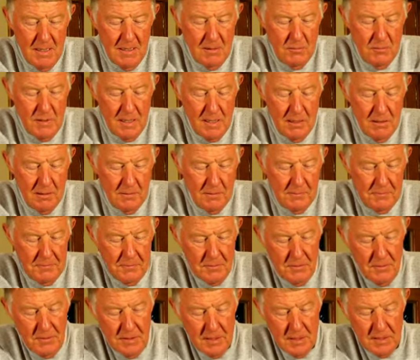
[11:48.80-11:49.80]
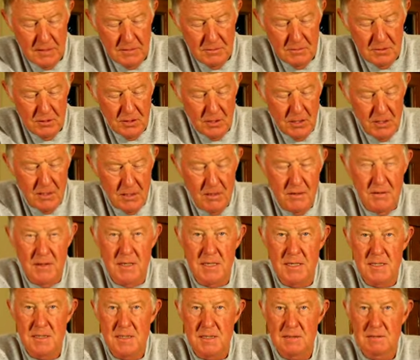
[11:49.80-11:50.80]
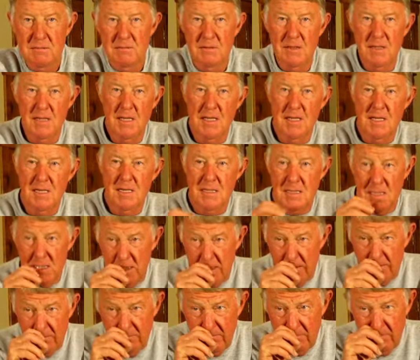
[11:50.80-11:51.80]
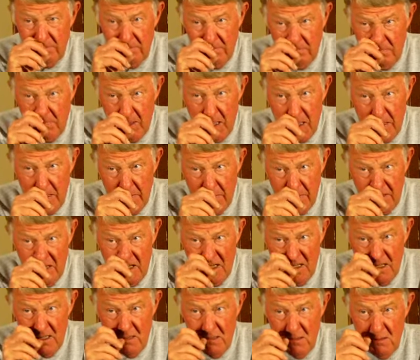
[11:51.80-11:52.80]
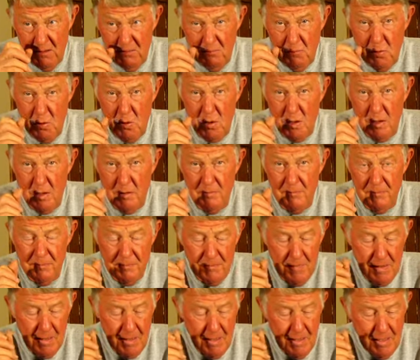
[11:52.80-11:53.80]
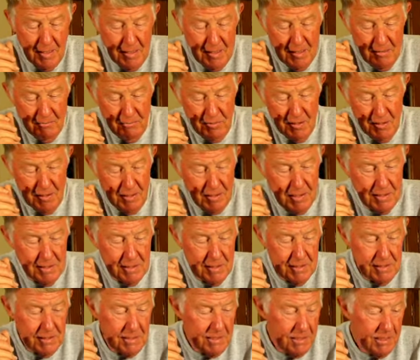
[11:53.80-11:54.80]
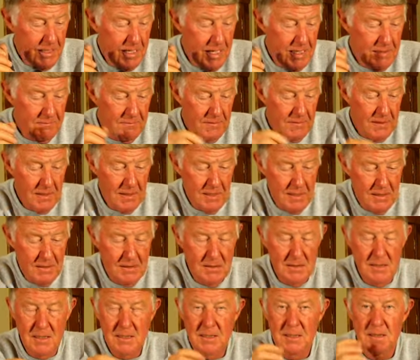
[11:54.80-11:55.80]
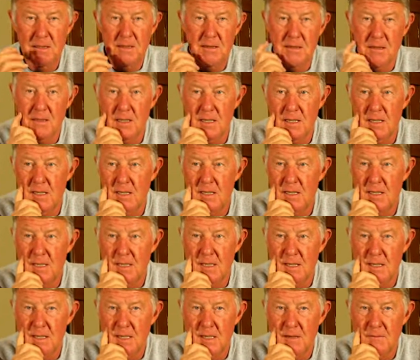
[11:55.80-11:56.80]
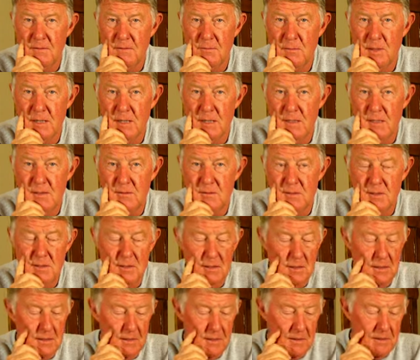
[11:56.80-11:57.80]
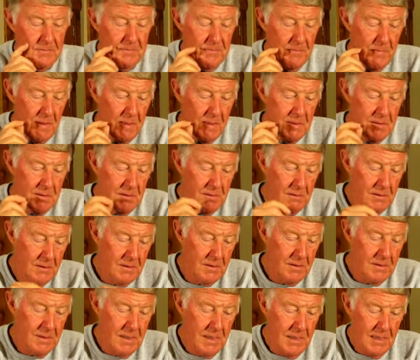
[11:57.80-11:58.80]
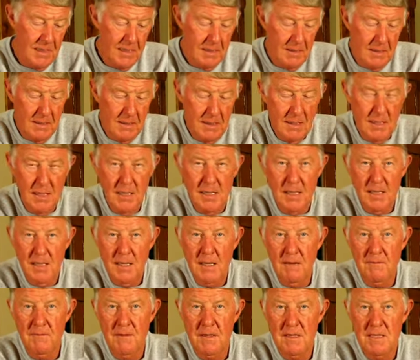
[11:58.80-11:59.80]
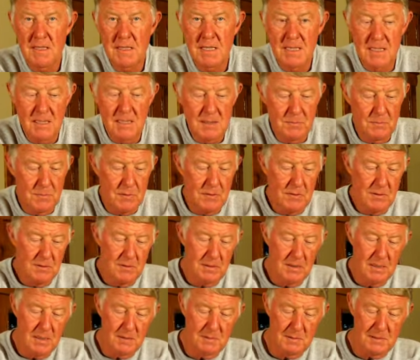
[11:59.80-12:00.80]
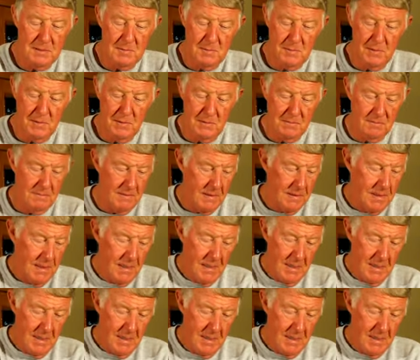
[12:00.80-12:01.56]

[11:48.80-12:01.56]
We go through a jar of this easy every year or more. But this is kind of a good thing you need to have. It makes your salsa. So a good heavy teaspoon or tablespoon of